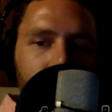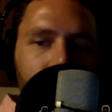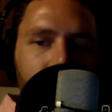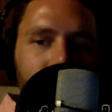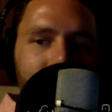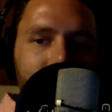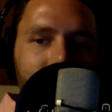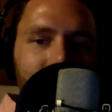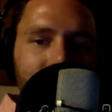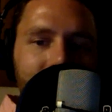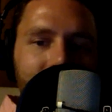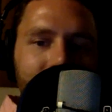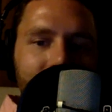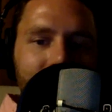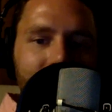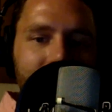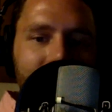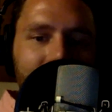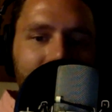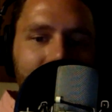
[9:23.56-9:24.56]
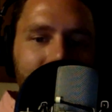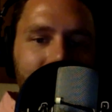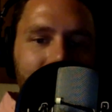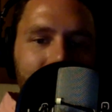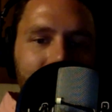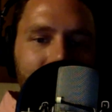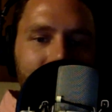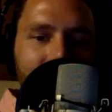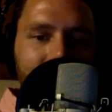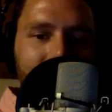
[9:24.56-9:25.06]

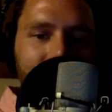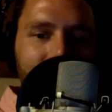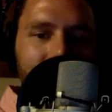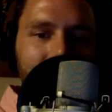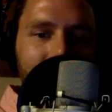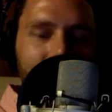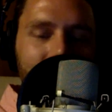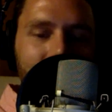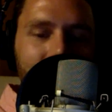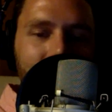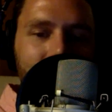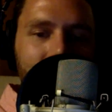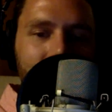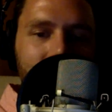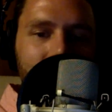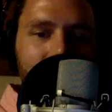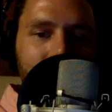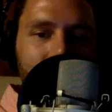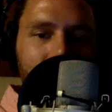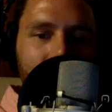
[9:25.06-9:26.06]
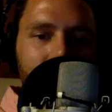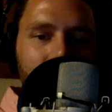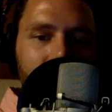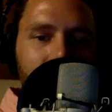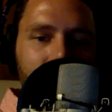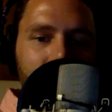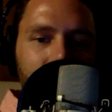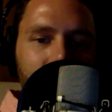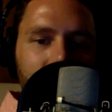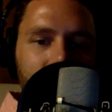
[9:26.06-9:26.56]

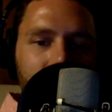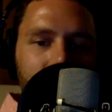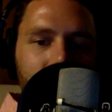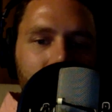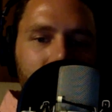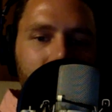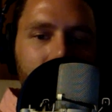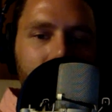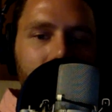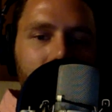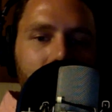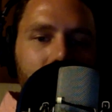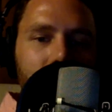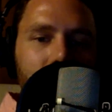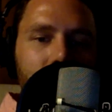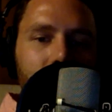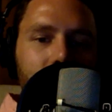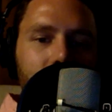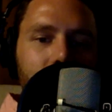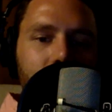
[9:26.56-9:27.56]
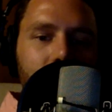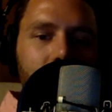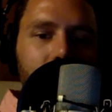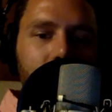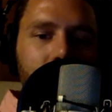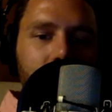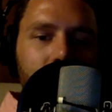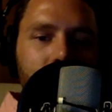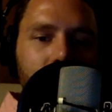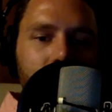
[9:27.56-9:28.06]

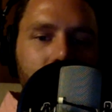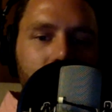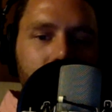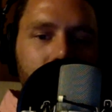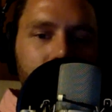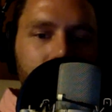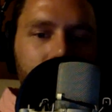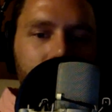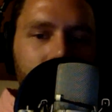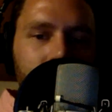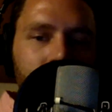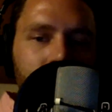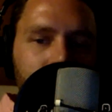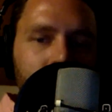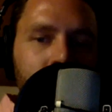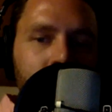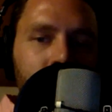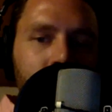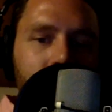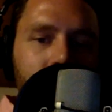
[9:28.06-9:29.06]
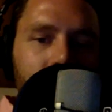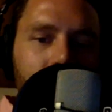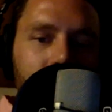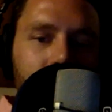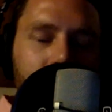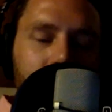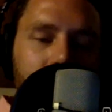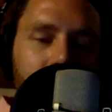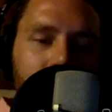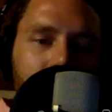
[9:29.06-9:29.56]

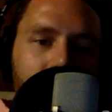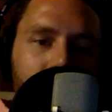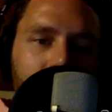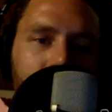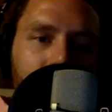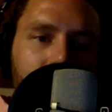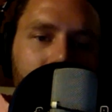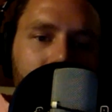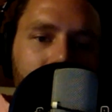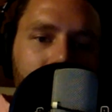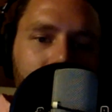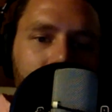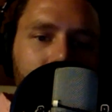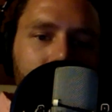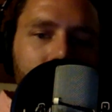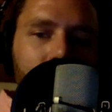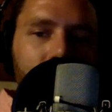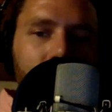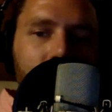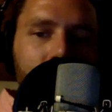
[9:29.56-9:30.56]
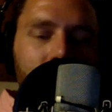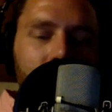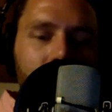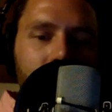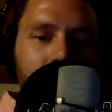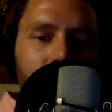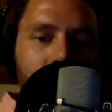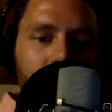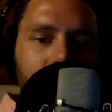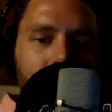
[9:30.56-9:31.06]

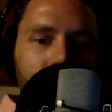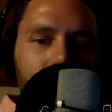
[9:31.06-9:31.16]
No words are spoken by the person on screen.